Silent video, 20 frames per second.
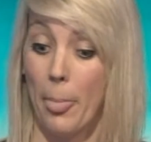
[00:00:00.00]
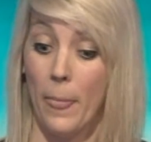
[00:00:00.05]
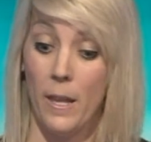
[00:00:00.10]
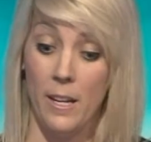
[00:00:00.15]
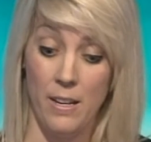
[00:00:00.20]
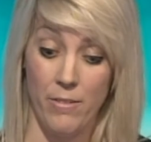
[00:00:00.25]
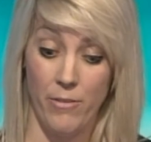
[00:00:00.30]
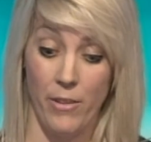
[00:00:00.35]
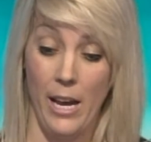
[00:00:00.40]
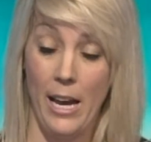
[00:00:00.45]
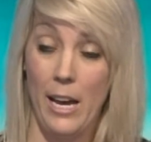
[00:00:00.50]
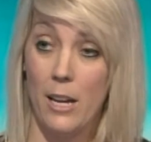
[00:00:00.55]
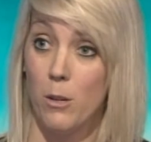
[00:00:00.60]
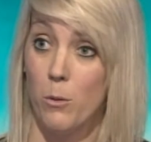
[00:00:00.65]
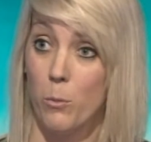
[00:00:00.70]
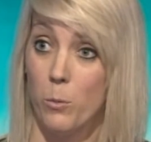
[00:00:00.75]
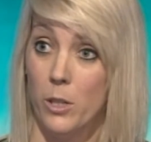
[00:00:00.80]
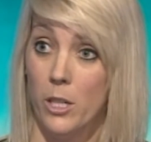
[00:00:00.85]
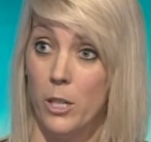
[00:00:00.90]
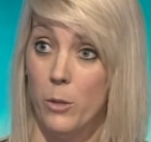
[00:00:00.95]
And if that
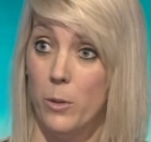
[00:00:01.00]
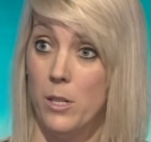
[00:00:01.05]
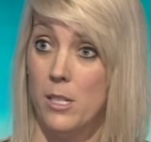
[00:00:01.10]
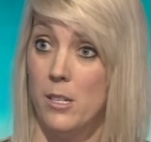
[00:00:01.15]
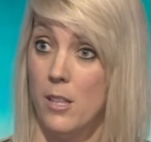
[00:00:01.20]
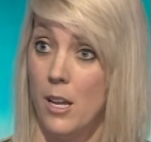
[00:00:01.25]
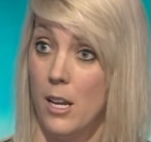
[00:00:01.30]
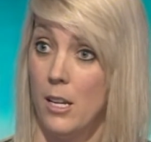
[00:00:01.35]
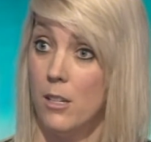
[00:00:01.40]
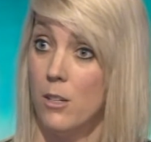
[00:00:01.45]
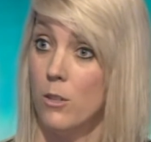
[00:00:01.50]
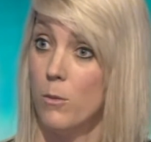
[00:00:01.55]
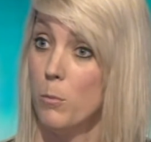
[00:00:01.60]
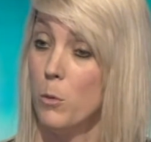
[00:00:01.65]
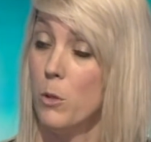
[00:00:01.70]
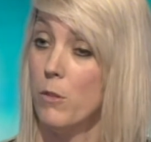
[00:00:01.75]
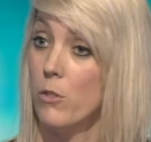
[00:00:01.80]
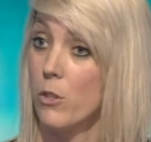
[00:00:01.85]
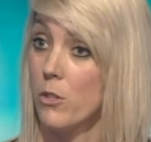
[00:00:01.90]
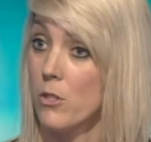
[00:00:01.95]
hadn't worked, we'd have then
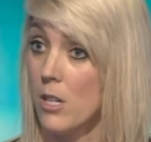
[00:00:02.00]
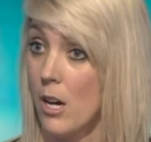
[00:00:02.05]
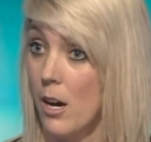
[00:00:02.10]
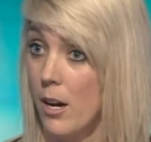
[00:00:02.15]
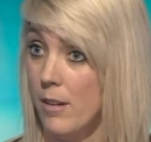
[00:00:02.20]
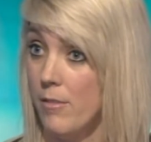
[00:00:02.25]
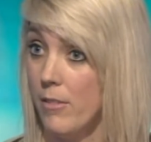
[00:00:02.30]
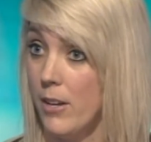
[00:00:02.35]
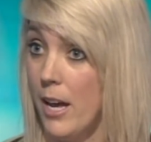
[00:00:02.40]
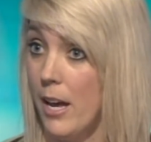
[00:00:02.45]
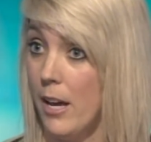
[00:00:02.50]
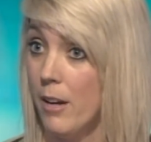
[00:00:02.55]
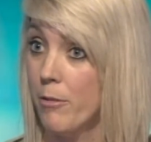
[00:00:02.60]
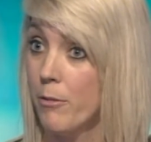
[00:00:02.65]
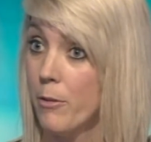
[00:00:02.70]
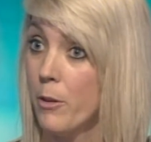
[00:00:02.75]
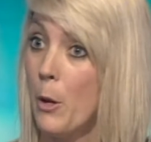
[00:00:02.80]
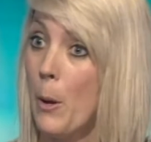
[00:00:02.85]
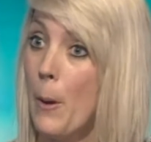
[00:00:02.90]
moved on to IVF.